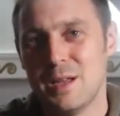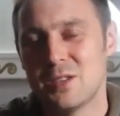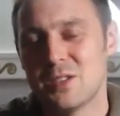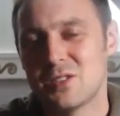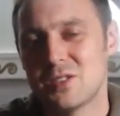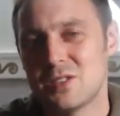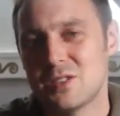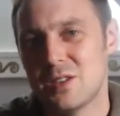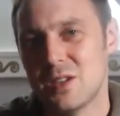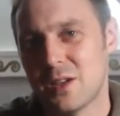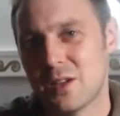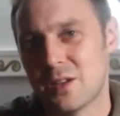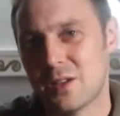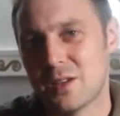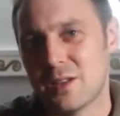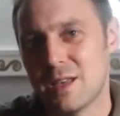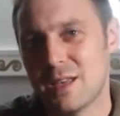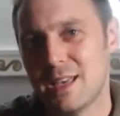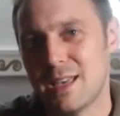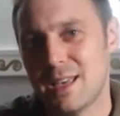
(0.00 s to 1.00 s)

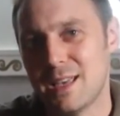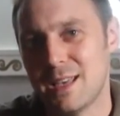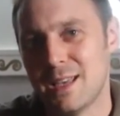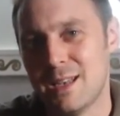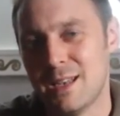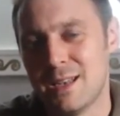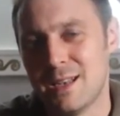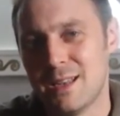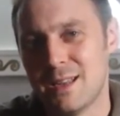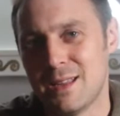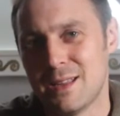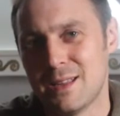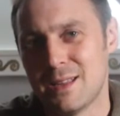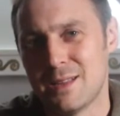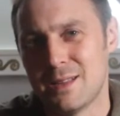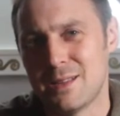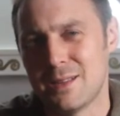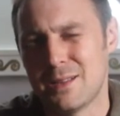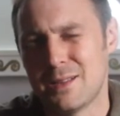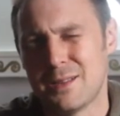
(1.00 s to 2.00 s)
stuck in
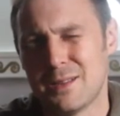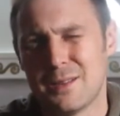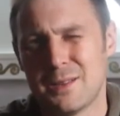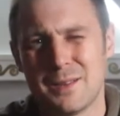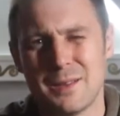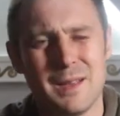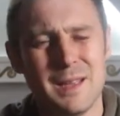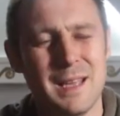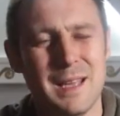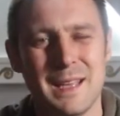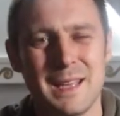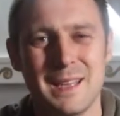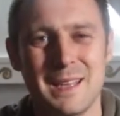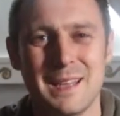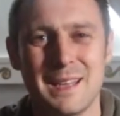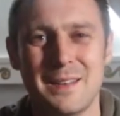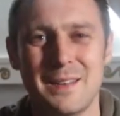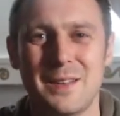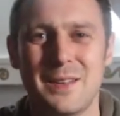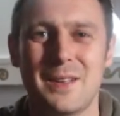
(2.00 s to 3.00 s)

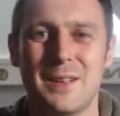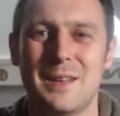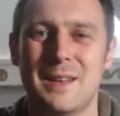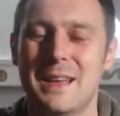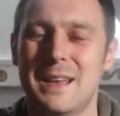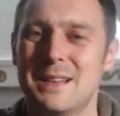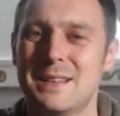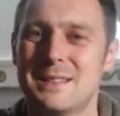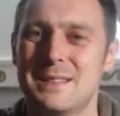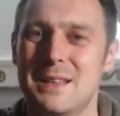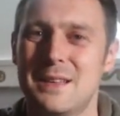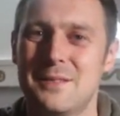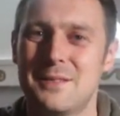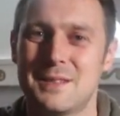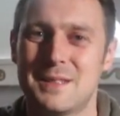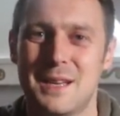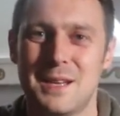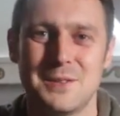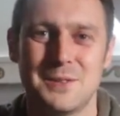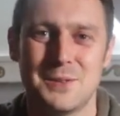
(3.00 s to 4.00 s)
the 19th
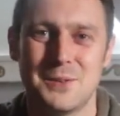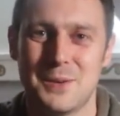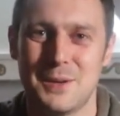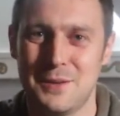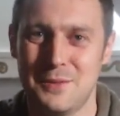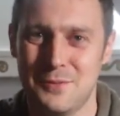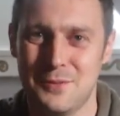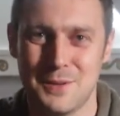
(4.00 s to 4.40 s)
century,